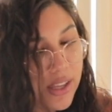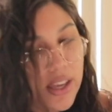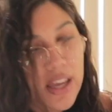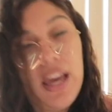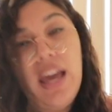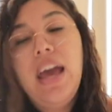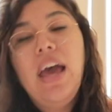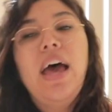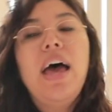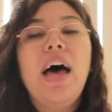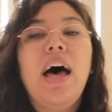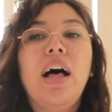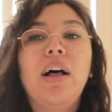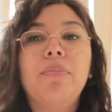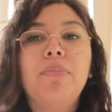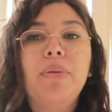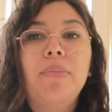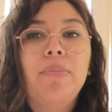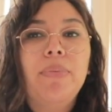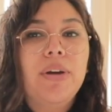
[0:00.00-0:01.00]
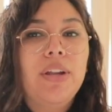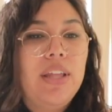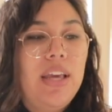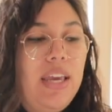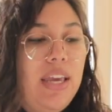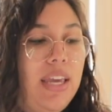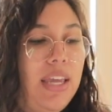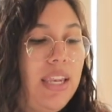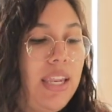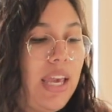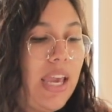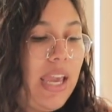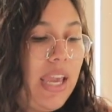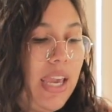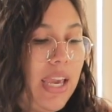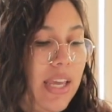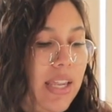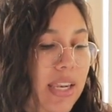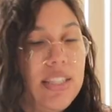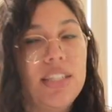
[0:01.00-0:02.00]
of help them put in
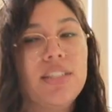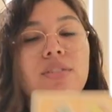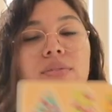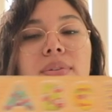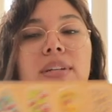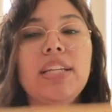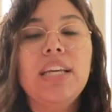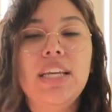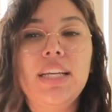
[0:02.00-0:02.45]
and this one